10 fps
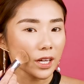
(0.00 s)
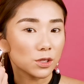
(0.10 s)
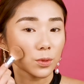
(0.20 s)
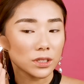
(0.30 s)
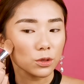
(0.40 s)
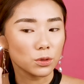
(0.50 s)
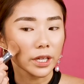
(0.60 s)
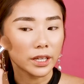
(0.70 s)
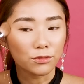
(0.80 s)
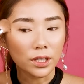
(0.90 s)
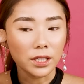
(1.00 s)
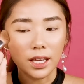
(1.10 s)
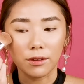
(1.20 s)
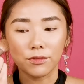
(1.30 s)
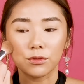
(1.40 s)
I just want to go like really
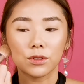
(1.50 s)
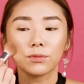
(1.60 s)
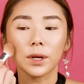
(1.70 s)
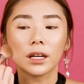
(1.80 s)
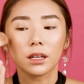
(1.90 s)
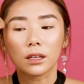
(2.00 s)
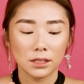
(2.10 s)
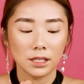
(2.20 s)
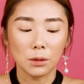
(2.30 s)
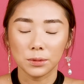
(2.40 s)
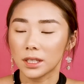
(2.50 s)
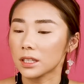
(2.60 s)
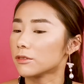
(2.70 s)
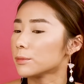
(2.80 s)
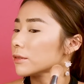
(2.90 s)
heavy with my sculpting
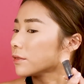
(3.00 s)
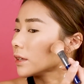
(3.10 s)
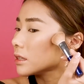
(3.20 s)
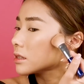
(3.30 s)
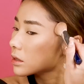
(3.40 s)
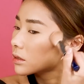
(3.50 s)
of my face.